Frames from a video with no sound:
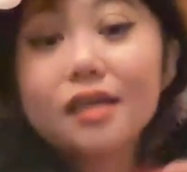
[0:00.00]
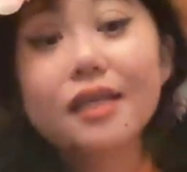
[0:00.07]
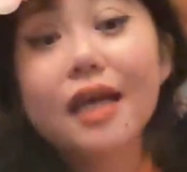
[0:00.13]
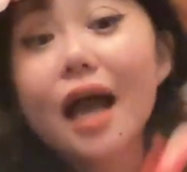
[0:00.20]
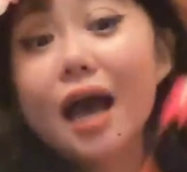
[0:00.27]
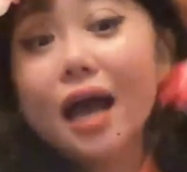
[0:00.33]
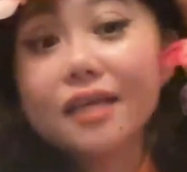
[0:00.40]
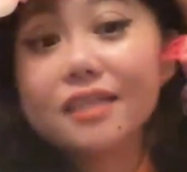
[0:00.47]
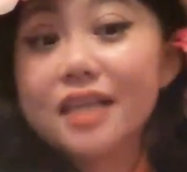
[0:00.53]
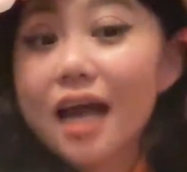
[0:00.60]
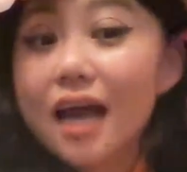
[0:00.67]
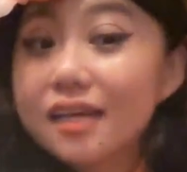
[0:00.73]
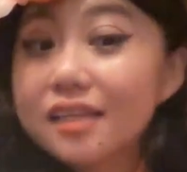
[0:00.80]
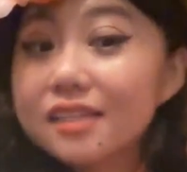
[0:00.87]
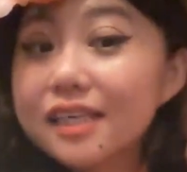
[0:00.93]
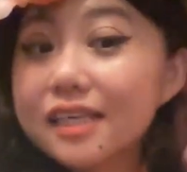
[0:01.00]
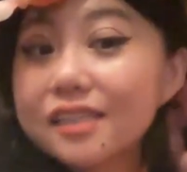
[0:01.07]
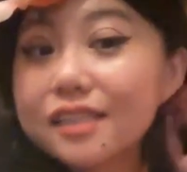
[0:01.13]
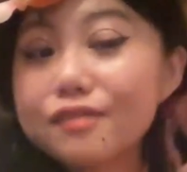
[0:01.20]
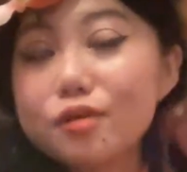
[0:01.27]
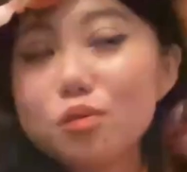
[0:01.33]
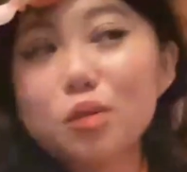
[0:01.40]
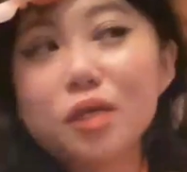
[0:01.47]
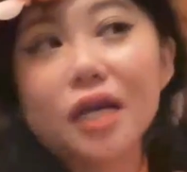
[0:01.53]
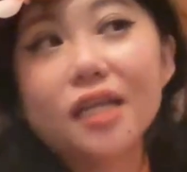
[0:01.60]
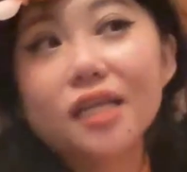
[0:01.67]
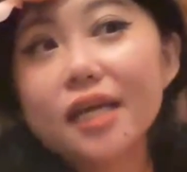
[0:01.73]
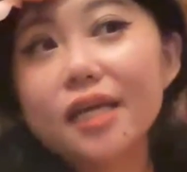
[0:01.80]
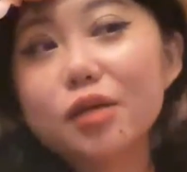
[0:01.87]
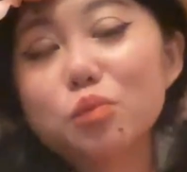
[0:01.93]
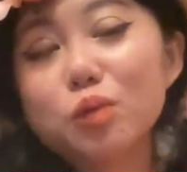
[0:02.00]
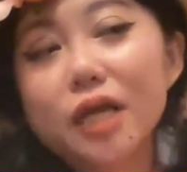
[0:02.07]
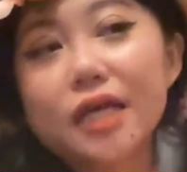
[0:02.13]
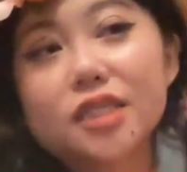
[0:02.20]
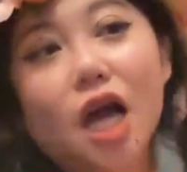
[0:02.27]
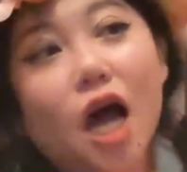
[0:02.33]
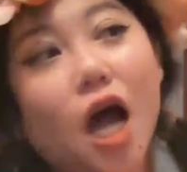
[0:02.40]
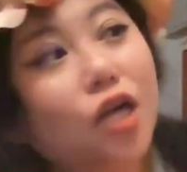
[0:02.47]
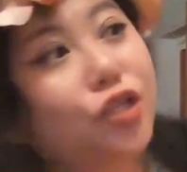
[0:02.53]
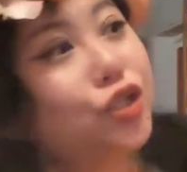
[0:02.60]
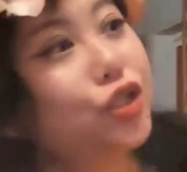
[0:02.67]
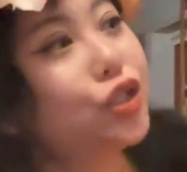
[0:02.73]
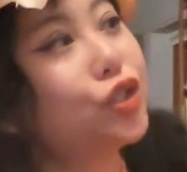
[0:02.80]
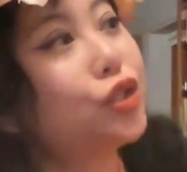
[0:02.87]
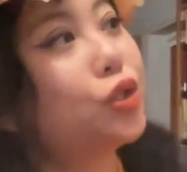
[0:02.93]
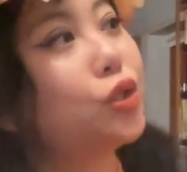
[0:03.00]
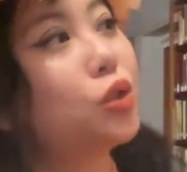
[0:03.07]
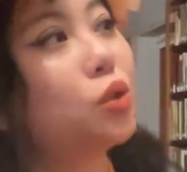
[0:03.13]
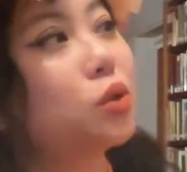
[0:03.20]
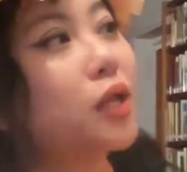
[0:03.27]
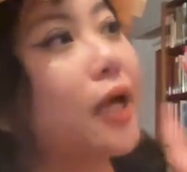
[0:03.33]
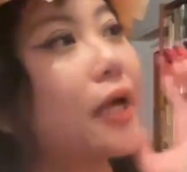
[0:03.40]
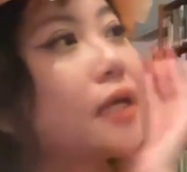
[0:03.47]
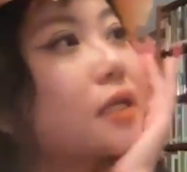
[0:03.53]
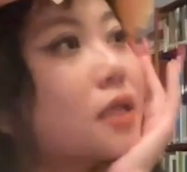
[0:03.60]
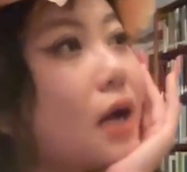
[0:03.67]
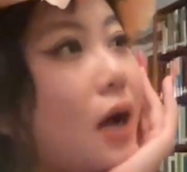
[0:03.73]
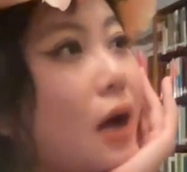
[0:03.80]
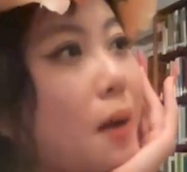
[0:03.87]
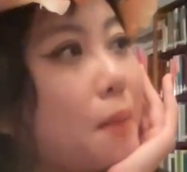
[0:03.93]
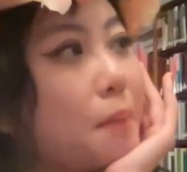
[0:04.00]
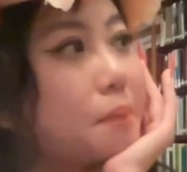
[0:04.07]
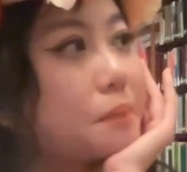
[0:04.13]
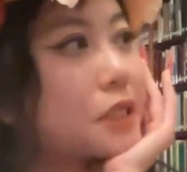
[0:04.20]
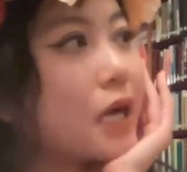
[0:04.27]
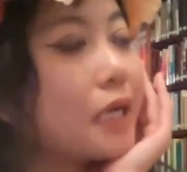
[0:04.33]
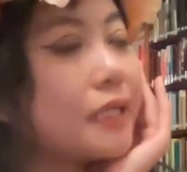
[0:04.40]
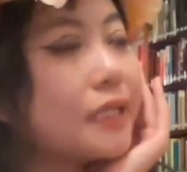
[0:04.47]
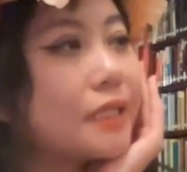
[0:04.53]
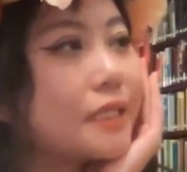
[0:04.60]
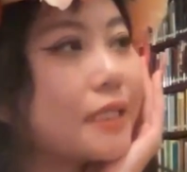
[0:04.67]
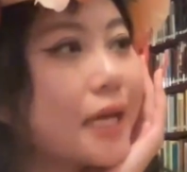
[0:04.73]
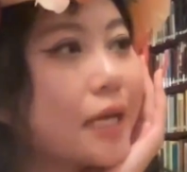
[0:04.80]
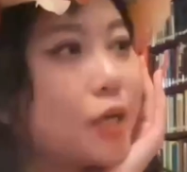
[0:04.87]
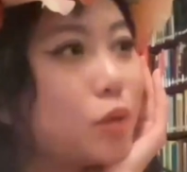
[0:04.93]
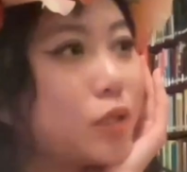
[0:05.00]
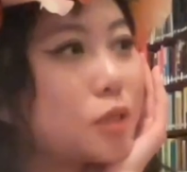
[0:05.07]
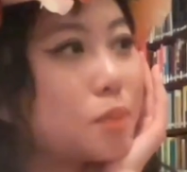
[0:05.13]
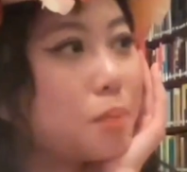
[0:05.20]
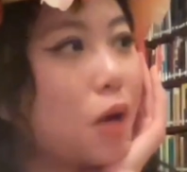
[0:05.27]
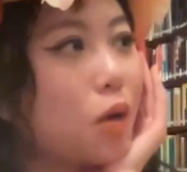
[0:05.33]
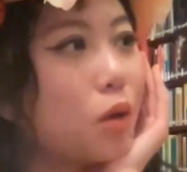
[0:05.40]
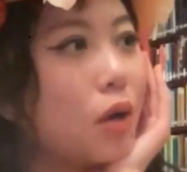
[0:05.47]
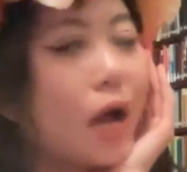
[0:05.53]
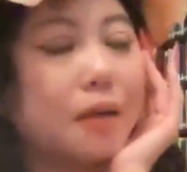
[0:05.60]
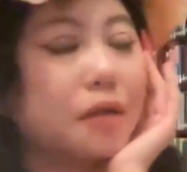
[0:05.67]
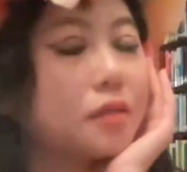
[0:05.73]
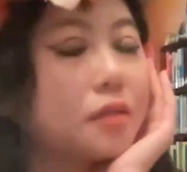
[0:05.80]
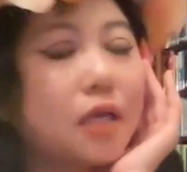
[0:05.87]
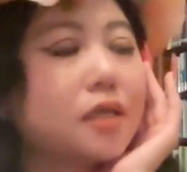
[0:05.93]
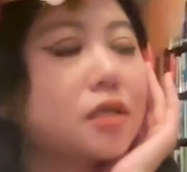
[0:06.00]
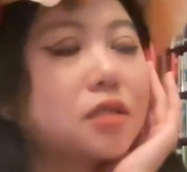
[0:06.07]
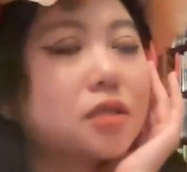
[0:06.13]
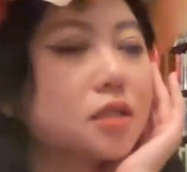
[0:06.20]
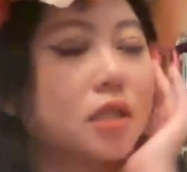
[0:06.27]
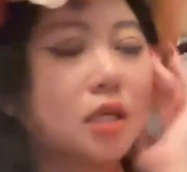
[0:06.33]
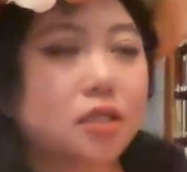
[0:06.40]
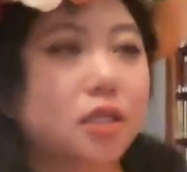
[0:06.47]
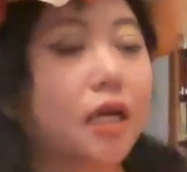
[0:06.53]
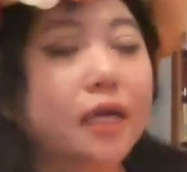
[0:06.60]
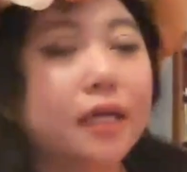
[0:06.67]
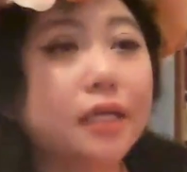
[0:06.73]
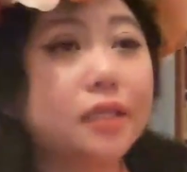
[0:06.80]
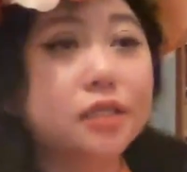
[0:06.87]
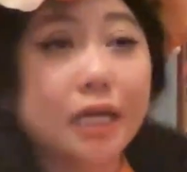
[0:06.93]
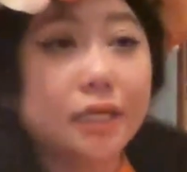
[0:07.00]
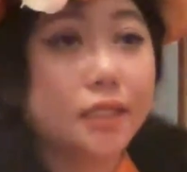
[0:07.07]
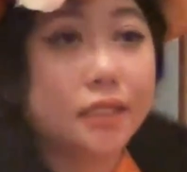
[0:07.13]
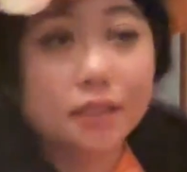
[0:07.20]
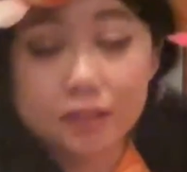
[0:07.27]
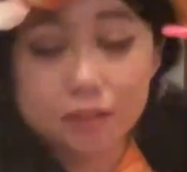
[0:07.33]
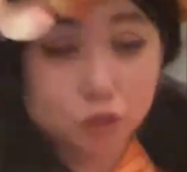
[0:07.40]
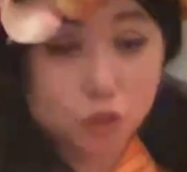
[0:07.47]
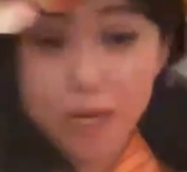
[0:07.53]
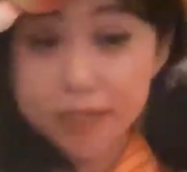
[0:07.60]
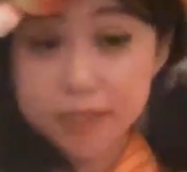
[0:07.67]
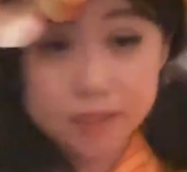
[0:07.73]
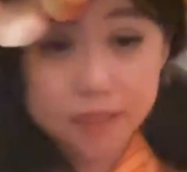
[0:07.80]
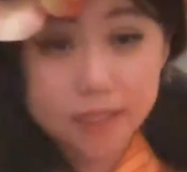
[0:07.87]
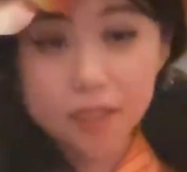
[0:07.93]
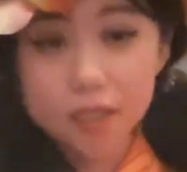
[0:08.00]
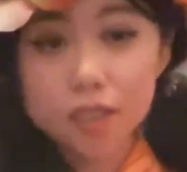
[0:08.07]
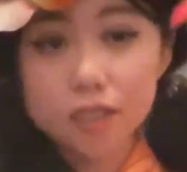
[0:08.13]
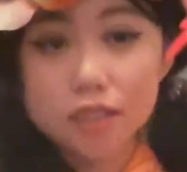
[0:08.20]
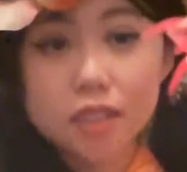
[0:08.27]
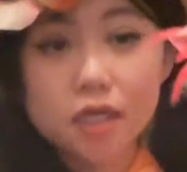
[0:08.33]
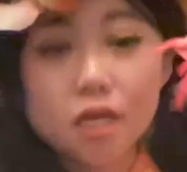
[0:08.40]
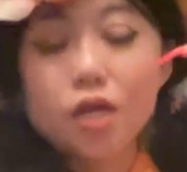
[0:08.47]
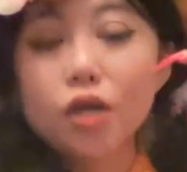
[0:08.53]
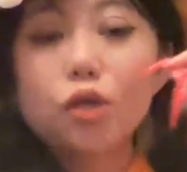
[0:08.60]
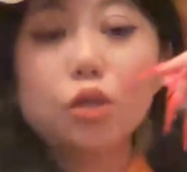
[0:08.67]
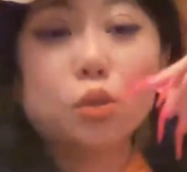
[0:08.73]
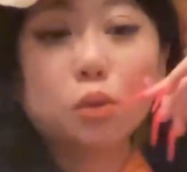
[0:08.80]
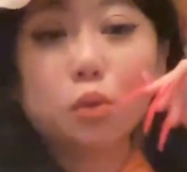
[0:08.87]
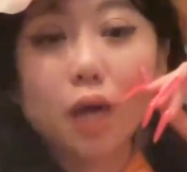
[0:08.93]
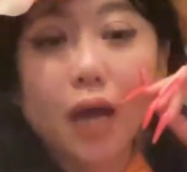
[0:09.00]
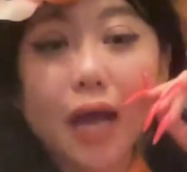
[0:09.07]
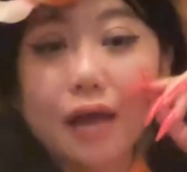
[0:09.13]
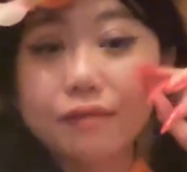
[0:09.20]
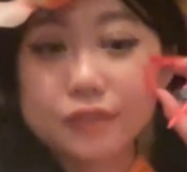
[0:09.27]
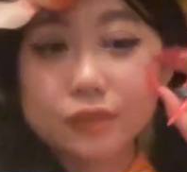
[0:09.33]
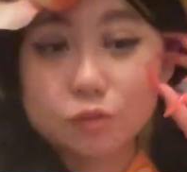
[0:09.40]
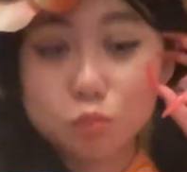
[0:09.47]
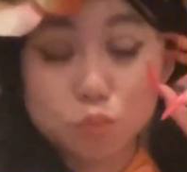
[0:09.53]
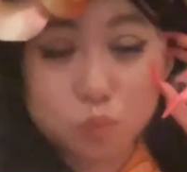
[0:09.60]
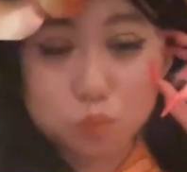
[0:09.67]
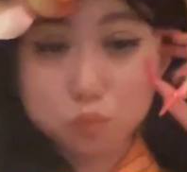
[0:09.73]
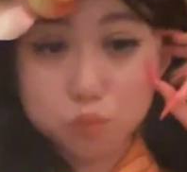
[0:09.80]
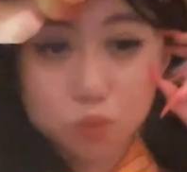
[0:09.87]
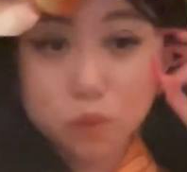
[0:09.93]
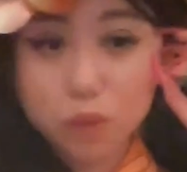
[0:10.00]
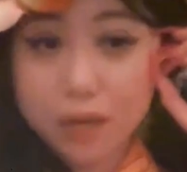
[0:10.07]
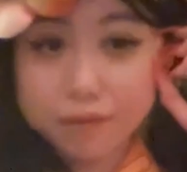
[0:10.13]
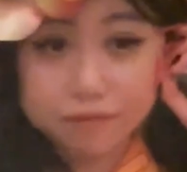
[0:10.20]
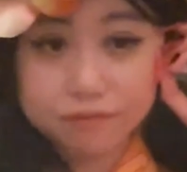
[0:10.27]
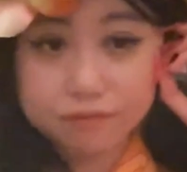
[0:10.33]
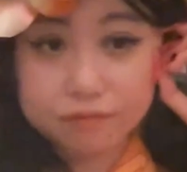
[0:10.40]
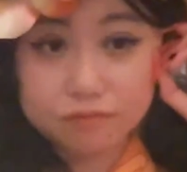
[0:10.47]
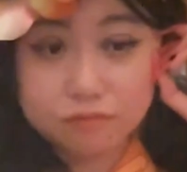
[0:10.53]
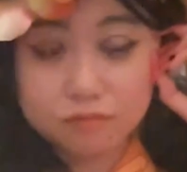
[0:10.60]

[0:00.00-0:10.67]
Yeah, exactly. And even when I talk to like Chinese language sorry, Chinese translators who I've